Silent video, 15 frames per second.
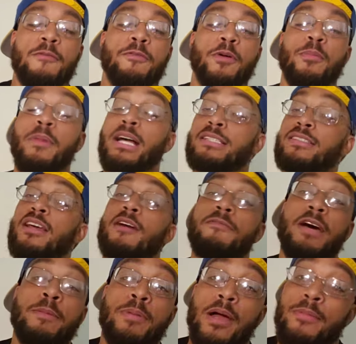for
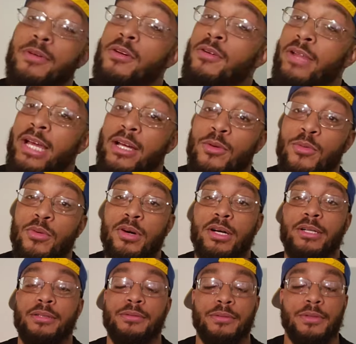myself. I'd probably go like a
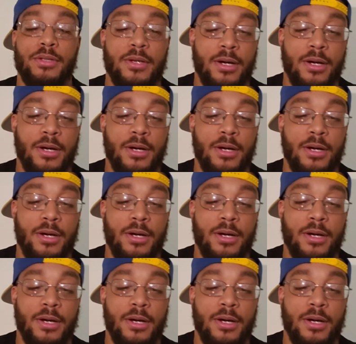one,